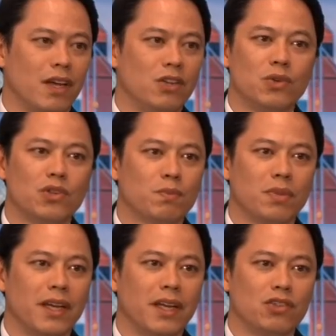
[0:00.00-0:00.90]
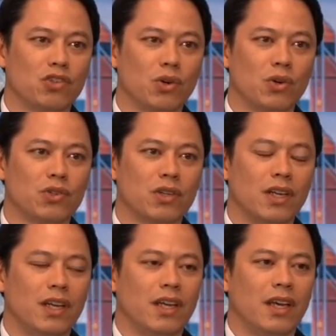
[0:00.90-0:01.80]
and you're just playing church
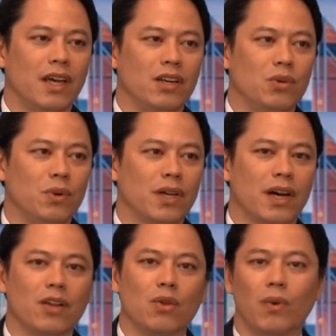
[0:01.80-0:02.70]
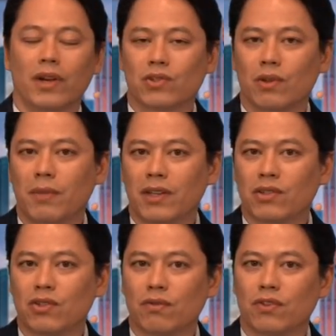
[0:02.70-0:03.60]
and doing kind of the Western
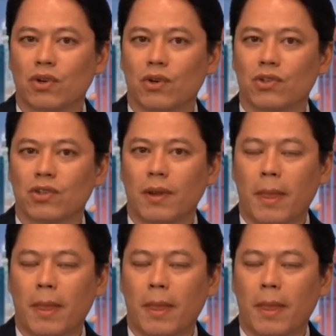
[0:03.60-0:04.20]
message of church,